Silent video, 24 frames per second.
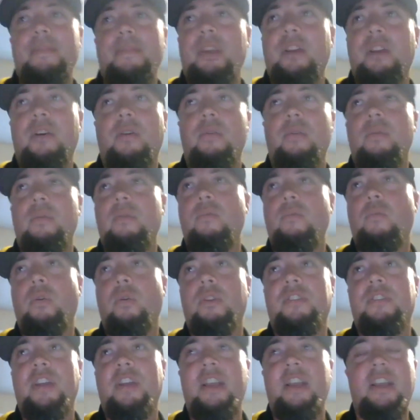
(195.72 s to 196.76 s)
you know,
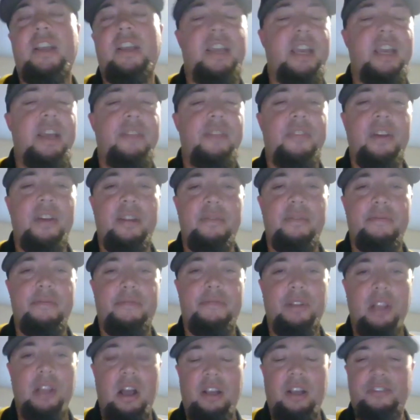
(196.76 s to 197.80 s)
we'll take a kid that
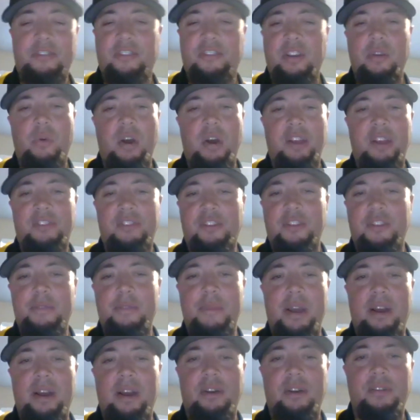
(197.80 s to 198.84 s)
velocity wise on the
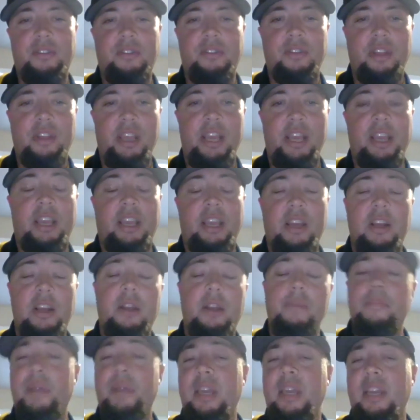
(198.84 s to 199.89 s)
mound, it can
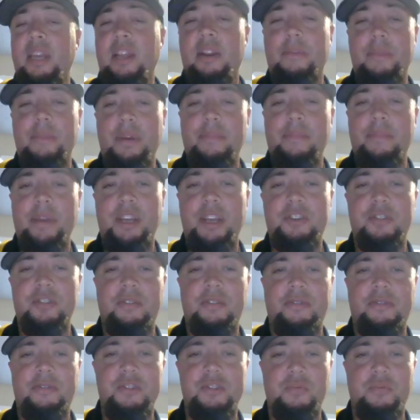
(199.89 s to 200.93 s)
compete at a mid-major
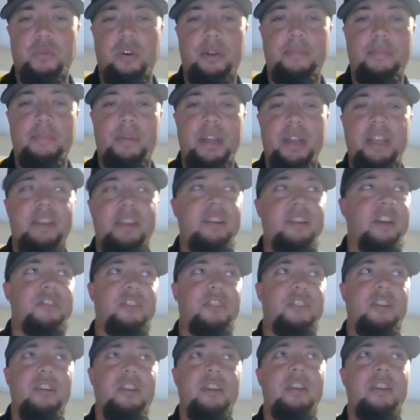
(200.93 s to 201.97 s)
Division I, but he
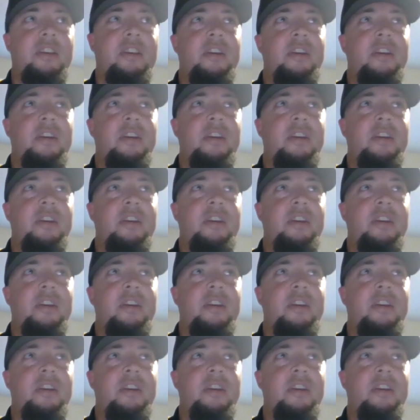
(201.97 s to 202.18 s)
doesn't